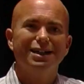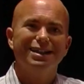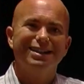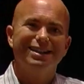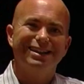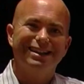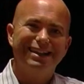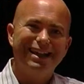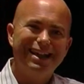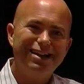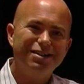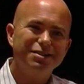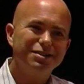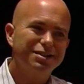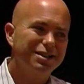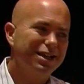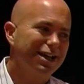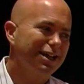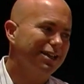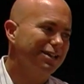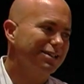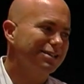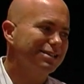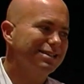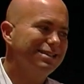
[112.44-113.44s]
The
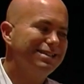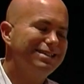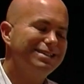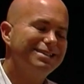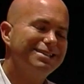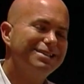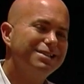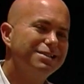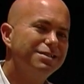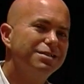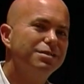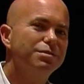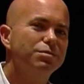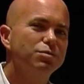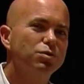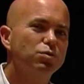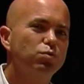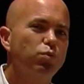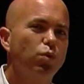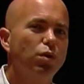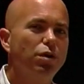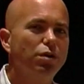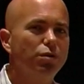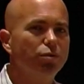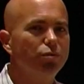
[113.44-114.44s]
downside is these systems
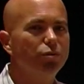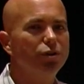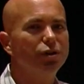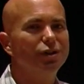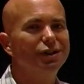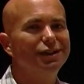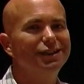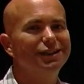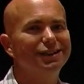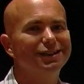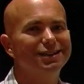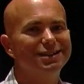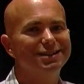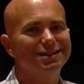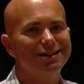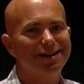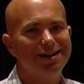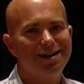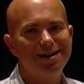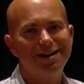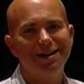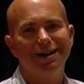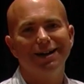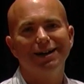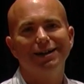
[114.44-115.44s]
weren't really
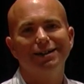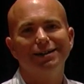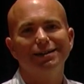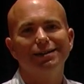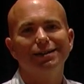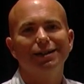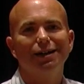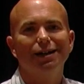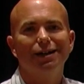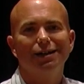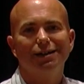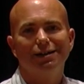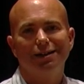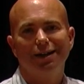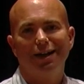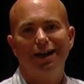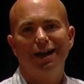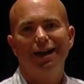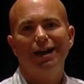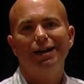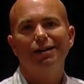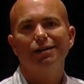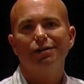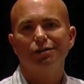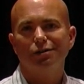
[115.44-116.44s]
designed to
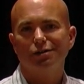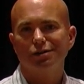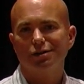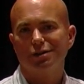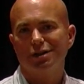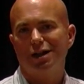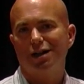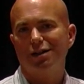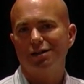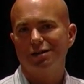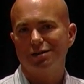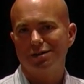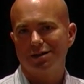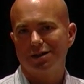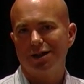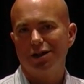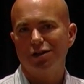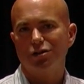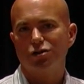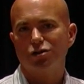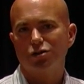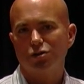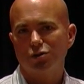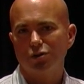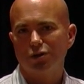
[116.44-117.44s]
handle solid
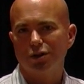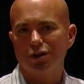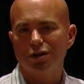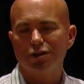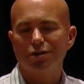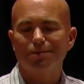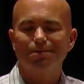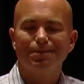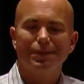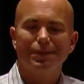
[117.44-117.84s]
state storage